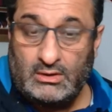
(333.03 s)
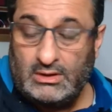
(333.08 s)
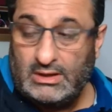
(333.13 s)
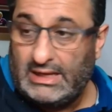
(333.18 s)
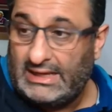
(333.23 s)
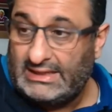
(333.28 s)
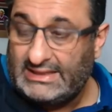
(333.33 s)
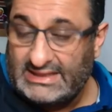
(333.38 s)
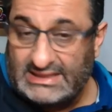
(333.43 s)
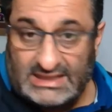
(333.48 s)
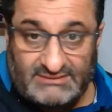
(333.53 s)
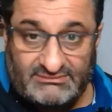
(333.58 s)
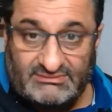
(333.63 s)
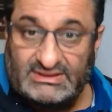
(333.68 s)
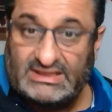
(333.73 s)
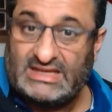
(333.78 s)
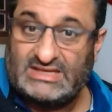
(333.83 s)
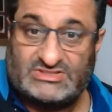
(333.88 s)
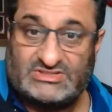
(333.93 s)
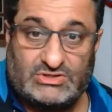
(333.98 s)
And he never
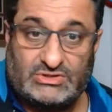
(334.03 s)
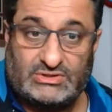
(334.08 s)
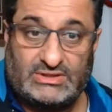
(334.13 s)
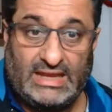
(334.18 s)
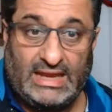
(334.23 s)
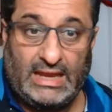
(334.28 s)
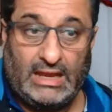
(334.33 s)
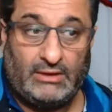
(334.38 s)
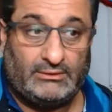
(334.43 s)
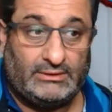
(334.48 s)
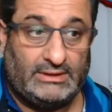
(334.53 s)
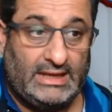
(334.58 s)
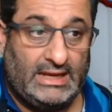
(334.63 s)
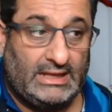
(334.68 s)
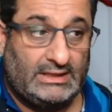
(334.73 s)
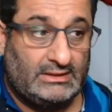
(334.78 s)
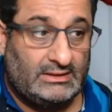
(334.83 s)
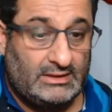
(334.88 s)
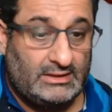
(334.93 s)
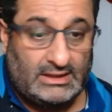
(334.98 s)
lets you down.
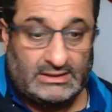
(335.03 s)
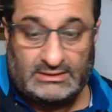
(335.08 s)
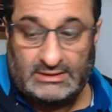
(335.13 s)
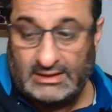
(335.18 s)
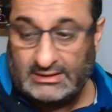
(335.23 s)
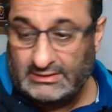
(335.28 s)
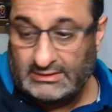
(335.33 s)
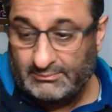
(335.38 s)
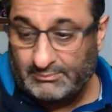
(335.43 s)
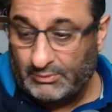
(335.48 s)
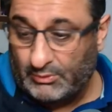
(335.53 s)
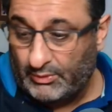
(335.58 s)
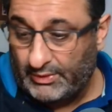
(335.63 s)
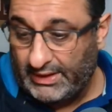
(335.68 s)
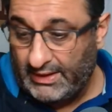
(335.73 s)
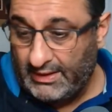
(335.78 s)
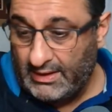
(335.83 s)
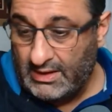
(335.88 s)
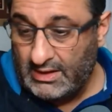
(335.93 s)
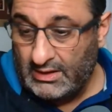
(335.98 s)
And the
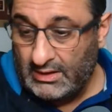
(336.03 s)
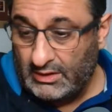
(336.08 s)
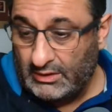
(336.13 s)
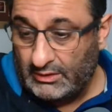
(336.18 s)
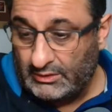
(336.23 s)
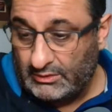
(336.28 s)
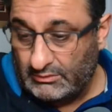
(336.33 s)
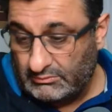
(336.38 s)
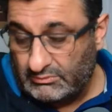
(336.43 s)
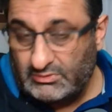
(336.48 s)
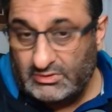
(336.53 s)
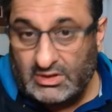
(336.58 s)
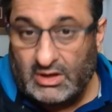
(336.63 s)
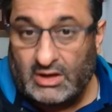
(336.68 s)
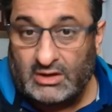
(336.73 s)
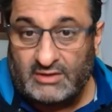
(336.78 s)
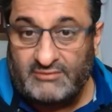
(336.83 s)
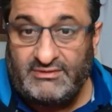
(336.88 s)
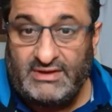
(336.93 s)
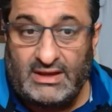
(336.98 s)
boy
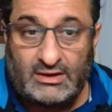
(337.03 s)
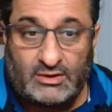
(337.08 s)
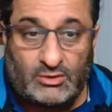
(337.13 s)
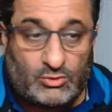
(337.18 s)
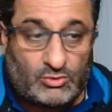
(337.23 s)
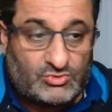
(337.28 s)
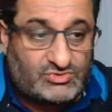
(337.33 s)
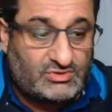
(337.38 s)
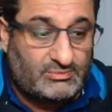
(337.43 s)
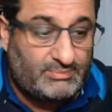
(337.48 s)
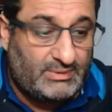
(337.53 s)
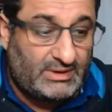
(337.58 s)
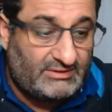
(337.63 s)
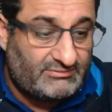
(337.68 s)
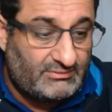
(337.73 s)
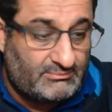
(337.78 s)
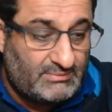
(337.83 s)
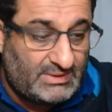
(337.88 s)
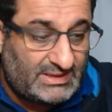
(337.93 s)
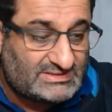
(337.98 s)
kind of, caused a bit of
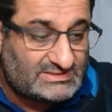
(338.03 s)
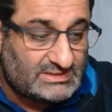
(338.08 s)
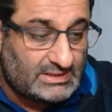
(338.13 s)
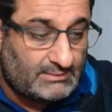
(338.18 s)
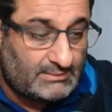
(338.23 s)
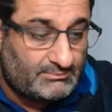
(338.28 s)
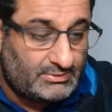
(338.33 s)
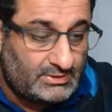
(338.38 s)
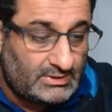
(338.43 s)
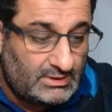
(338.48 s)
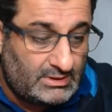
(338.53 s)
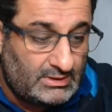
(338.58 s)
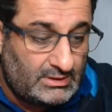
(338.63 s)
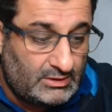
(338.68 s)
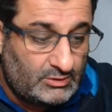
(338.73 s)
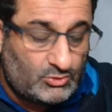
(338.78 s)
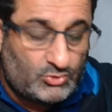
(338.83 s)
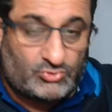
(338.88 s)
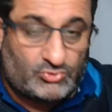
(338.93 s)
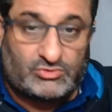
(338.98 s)
a mix-up,
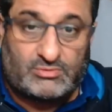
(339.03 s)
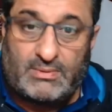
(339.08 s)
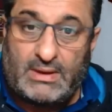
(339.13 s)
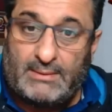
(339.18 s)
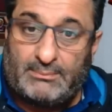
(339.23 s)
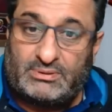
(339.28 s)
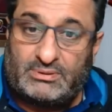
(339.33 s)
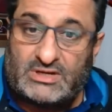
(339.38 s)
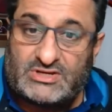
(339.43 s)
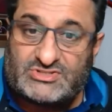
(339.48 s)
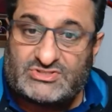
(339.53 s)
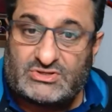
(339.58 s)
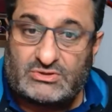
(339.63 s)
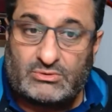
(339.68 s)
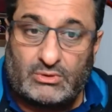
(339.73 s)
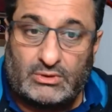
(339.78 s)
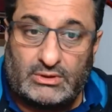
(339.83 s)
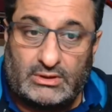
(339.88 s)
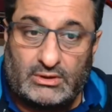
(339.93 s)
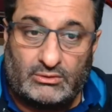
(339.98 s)
caused a bit of pressure
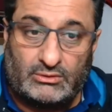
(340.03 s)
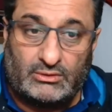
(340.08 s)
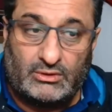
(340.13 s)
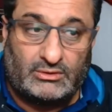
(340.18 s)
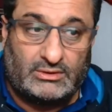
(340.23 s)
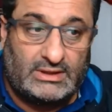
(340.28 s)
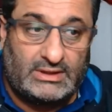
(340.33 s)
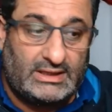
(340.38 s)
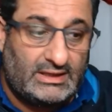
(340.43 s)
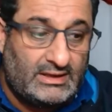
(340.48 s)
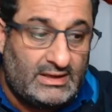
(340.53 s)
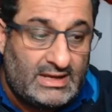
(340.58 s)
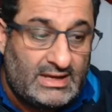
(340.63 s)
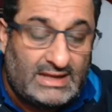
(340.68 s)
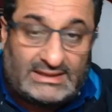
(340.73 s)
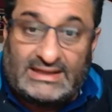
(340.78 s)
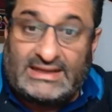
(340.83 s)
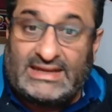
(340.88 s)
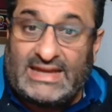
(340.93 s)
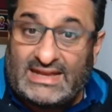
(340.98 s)
on there.
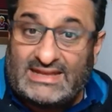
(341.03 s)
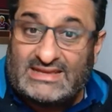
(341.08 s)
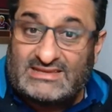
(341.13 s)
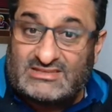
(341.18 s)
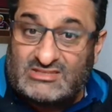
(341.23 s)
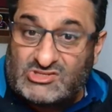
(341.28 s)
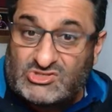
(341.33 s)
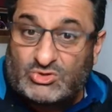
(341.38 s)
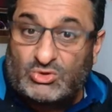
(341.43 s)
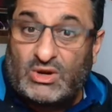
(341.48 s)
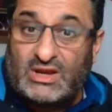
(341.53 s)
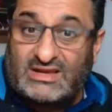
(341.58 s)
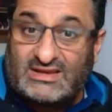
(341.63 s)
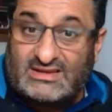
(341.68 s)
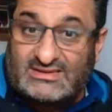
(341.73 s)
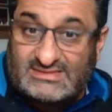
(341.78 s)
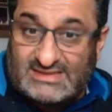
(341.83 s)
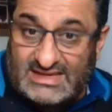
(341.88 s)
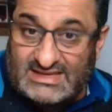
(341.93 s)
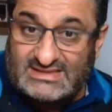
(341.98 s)
And again, it's a
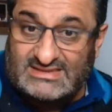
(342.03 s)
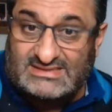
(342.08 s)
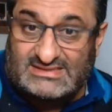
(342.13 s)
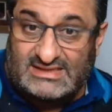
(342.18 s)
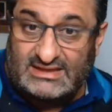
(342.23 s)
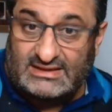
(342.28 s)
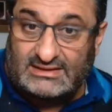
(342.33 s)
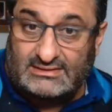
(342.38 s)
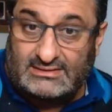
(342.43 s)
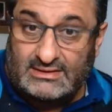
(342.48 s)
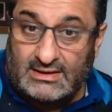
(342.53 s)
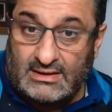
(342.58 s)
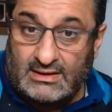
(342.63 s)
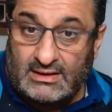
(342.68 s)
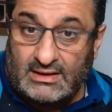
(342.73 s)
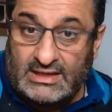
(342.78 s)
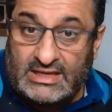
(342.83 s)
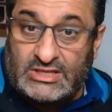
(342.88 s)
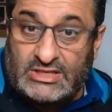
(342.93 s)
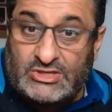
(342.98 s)
striker's instinct.
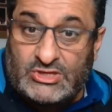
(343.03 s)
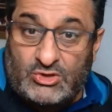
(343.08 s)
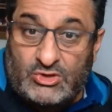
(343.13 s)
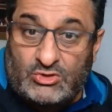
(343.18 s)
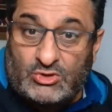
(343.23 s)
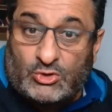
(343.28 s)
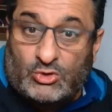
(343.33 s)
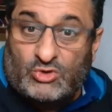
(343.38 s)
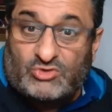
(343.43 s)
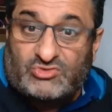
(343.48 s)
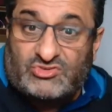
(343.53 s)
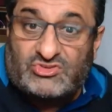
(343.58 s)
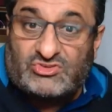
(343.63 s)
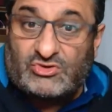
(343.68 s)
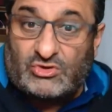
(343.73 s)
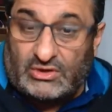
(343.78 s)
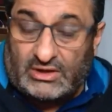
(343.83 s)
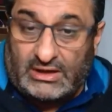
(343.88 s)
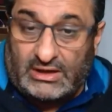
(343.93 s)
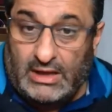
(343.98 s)
He knew the cross is
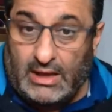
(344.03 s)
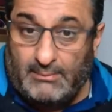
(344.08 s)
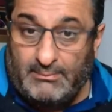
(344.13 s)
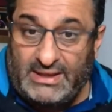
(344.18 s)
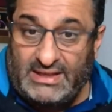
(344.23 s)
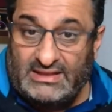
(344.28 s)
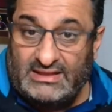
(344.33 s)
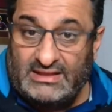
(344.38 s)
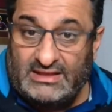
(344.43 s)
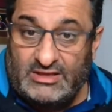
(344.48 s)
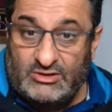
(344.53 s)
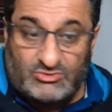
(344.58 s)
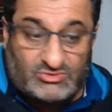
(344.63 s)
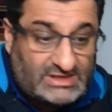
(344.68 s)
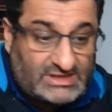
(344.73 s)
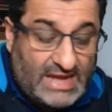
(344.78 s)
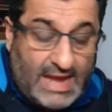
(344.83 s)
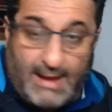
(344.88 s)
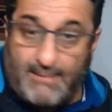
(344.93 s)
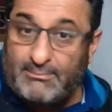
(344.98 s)
going to come in. He was
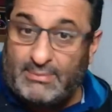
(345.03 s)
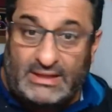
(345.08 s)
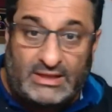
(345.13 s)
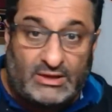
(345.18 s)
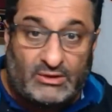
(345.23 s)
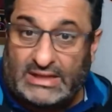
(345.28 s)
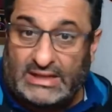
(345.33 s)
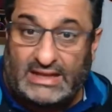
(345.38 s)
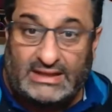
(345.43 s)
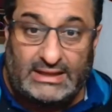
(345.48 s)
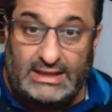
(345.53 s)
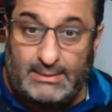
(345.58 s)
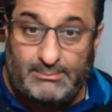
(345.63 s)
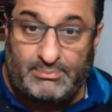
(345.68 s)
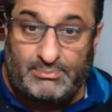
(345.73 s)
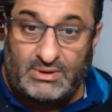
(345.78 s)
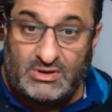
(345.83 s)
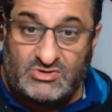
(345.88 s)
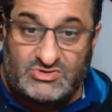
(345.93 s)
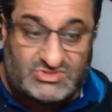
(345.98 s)
gambling on that near
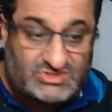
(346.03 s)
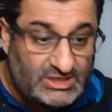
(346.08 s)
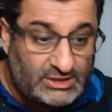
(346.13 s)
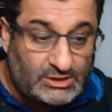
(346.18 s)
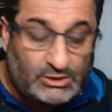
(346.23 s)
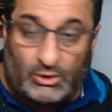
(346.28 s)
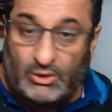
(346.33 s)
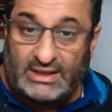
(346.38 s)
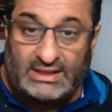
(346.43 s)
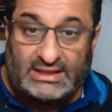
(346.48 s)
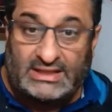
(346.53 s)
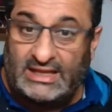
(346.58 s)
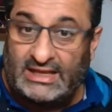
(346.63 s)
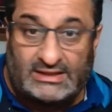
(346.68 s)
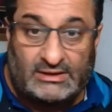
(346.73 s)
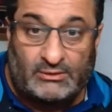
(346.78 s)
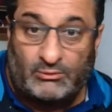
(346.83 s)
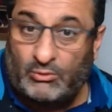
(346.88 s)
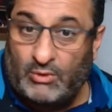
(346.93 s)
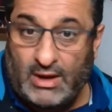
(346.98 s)
post. He got in there in
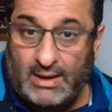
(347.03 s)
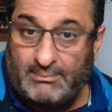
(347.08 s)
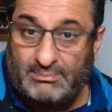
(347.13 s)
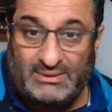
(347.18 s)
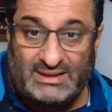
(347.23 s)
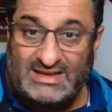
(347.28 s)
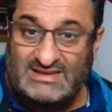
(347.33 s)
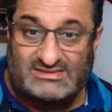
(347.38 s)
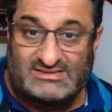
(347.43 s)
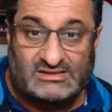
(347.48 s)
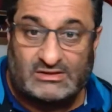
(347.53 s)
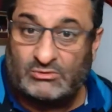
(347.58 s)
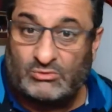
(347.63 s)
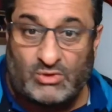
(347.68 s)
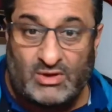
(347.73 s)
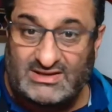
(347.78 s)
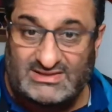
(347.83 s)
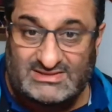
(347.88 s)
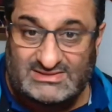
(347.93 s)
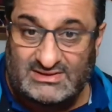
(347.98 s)
the right place at the
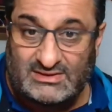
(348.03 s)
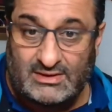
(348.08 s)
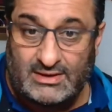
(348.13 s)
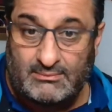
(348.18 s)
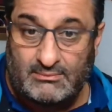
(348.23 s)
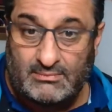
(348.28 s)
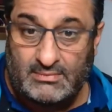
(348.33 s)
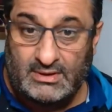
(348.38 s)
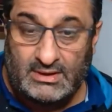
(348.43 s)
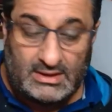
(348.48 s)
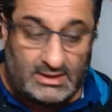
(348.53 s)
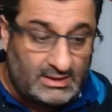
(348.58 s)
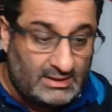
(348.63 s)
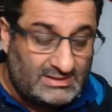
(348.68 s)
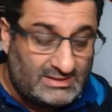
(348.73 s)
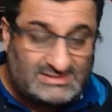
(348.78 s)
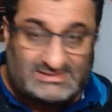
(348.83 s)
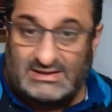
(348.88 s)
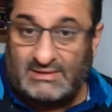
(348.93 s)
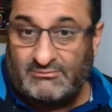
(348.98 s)
right time.
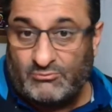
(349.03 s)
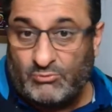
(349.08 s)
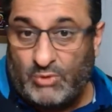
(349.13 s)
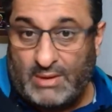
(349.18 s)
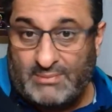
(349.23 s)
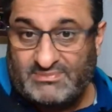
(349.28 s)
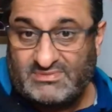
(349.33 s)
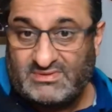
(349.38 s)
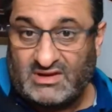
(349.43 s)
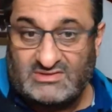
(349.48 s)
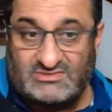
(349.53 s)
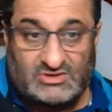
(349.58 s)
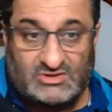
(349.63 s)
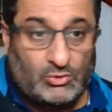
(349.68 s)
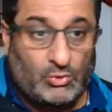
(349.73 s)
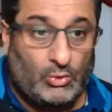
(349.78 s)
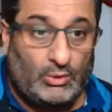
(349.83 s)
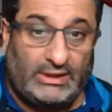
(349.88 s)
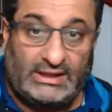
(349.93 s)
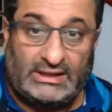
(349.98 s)
Some websites are
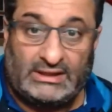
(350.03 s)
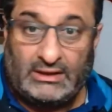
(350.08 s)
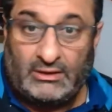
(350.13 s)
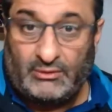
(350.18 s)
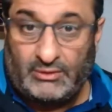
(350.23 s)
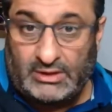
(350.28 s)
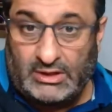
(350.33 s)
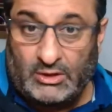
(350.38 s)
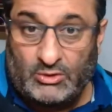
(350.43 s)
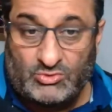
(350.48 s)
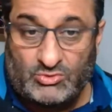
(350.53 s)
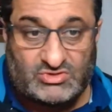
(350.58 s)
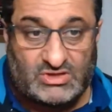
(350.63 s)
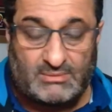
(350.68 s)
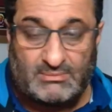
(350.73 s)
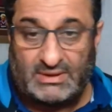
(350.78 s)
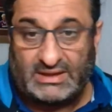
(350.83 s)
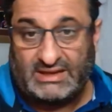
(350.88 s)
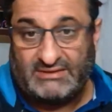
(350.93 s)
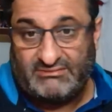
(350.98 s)
calling it an own goal.
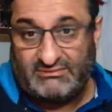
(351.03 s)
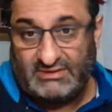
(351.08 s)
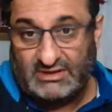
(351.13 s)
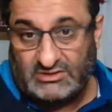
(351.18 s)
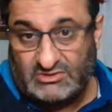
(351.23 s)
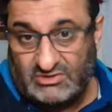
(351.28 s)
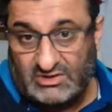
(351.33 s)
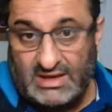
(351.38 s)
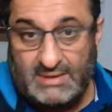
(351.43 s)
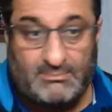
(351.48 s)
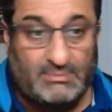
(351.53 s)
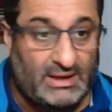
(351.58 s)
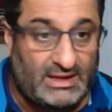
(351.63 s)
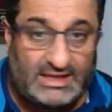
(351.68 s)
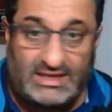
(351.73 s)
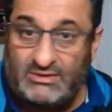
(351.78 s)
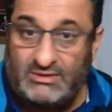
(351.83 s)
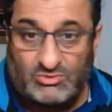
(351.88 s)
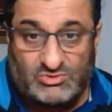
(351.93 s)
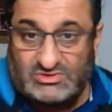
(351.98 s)
Some are giving it to him. But
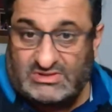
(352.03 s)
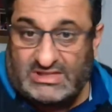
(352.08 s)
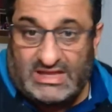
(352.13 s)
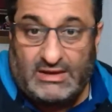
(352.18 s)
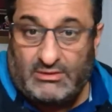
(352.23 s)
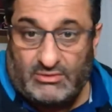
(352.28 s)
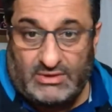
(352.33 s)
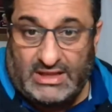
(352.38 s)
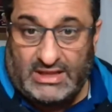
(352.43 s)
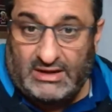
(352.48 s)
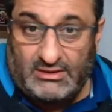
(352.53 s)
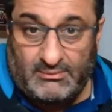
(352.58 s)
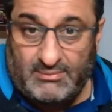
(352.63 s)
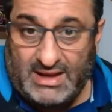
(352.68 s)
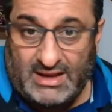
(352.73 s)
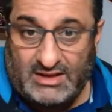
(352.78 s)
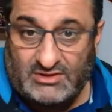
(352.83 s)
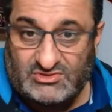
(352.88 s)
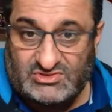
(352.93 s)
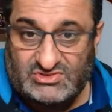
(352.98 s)
he was there or
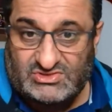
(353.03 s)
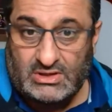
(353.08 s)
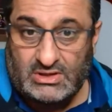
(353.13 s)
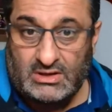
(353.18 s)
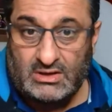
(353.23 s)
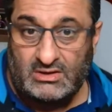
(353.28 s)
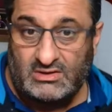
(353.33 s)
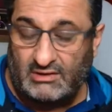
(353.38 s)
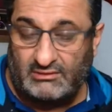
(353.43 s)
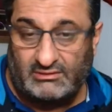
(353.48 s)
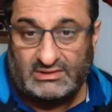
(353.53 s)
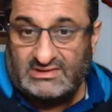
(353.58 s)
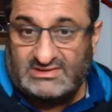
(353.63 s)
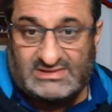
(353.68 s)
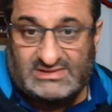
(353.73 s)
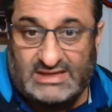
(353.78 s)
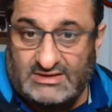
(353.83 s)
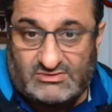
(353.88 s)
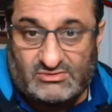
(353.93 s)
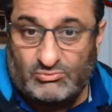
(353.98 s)
thereabouts. I'm going to
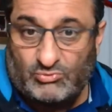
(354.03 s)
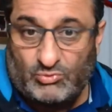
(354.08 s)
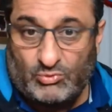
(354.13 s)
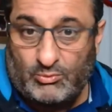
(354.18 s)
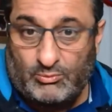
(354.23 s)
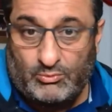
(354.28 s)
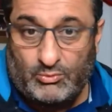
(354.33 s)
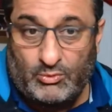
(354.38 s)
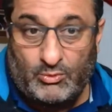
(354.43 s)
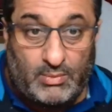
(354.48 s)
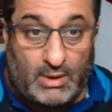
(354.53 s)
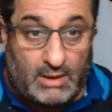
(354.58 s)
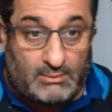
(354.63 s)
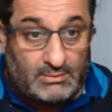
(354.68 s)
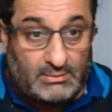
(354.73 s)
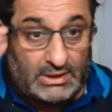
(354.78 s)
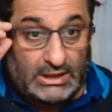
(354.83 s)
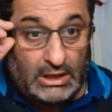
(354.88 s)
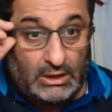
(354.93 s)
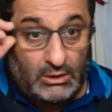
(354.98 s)
say it's a
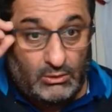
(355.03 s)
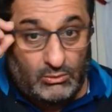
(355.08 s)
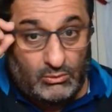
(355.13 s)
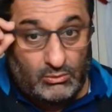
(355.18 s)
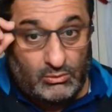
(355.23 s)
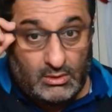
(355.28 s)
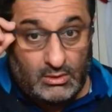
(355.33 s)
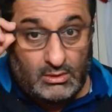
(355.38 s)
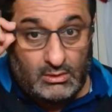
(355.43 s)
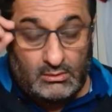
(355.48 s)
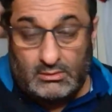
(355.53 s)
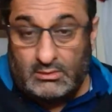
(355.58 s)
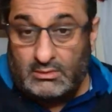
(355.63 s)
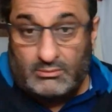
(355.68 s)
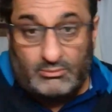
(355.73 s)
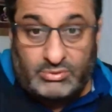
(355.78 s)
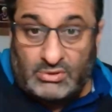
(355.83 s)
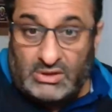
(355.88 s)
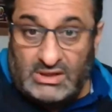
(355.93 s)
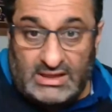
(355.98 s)
Mubama goal.
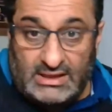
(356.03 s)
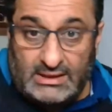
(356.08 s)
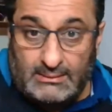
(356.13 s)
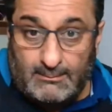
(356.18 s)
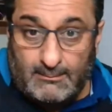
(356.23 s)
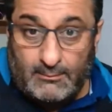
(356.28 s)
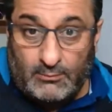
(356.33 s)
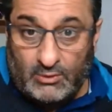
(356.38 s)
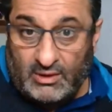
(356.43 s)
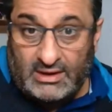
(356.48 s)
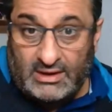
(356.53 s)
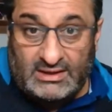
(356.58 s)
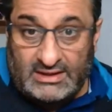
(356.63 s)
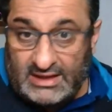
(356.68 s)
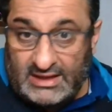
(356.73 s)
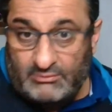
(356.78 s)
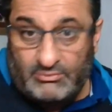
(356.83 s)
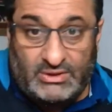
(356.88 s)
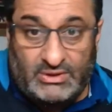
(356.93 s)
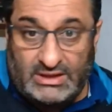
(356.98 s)
Brilliant, right?
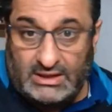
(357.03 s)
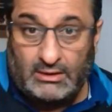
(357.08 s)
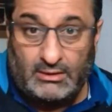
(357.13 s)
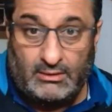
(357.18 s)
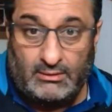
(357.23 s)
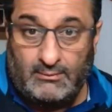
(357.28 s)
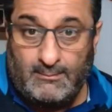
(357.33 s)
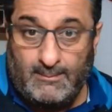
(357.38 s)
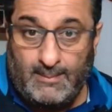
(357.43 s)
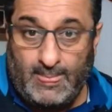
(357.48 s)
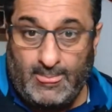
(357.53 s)
There we go.